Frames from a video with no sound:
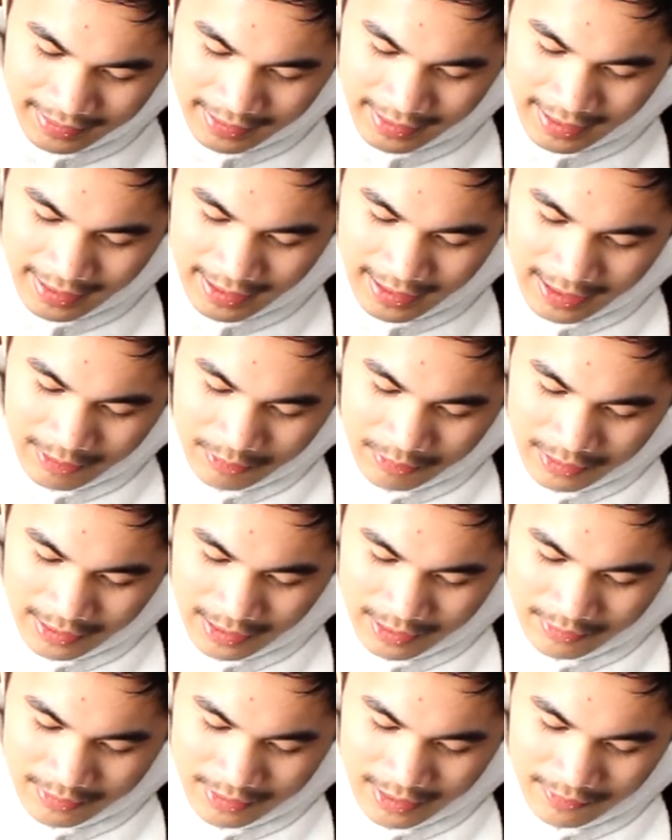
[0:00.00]
Yeah,
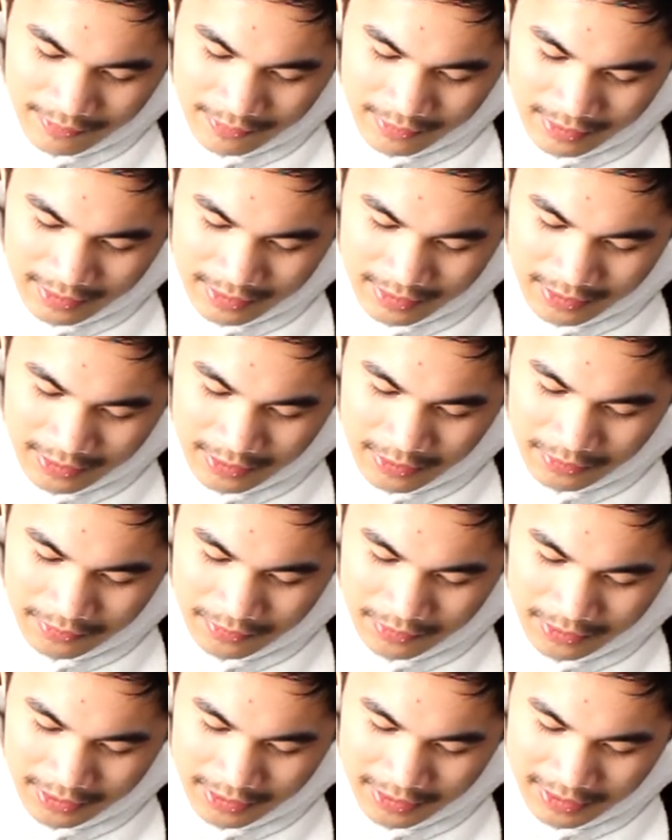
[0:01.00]
I would definitely go
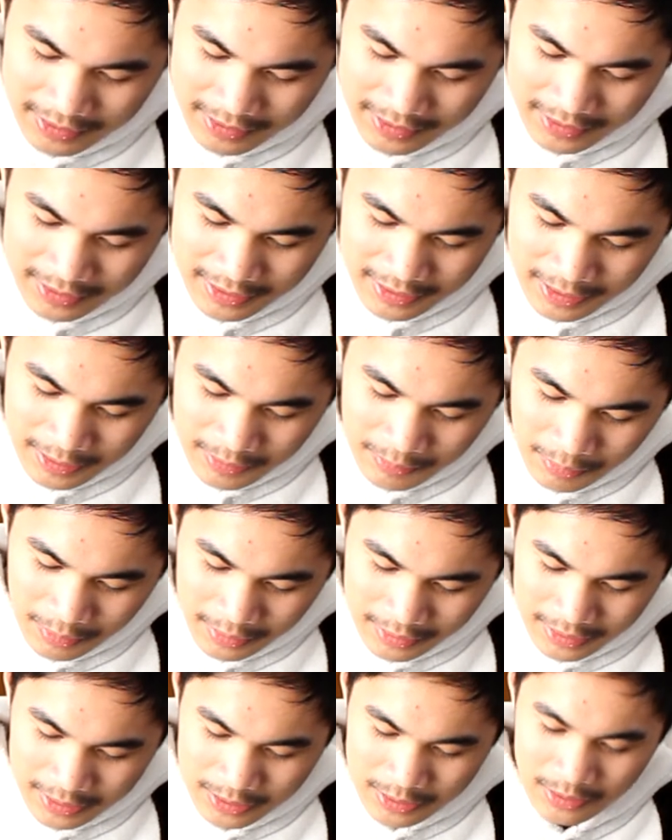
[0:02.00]
for the
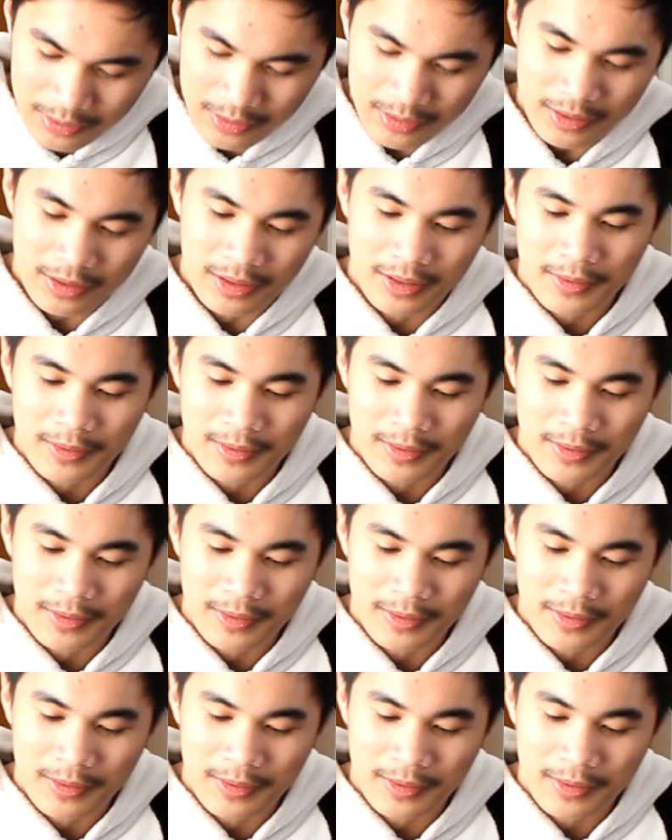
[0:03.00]
1 liter,